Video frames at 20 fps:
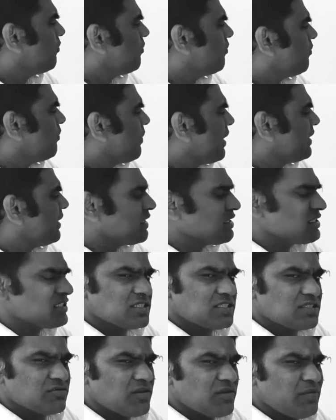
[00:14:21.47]

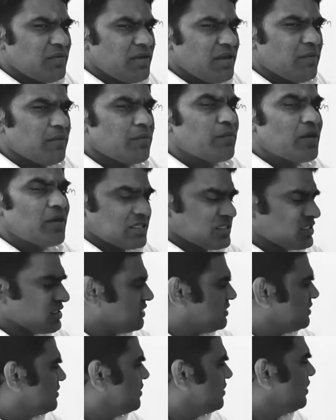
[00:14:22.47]
minus will be
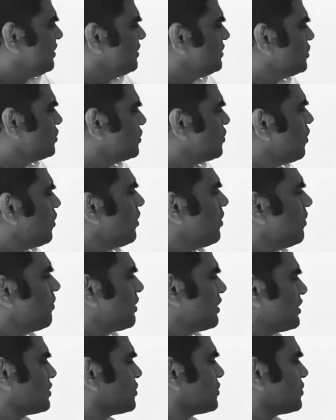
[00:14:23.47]
plus 0 plus